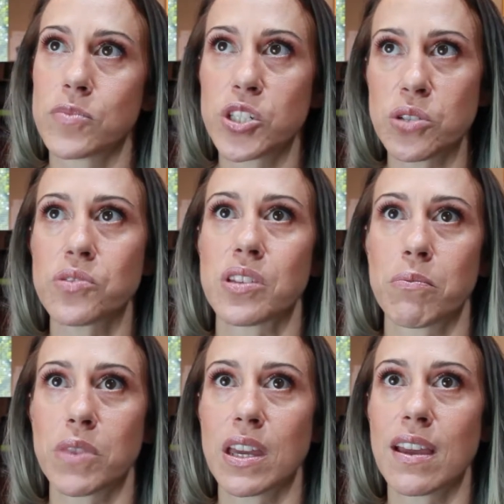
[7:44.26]
do
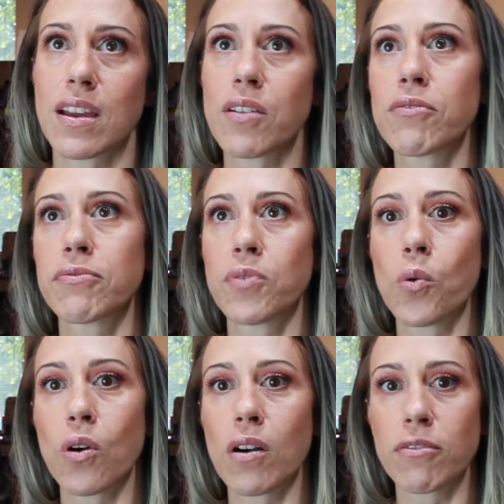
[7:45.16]
something
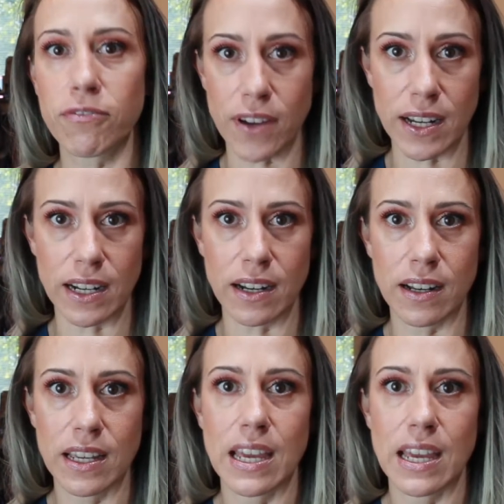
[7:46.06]
for fun.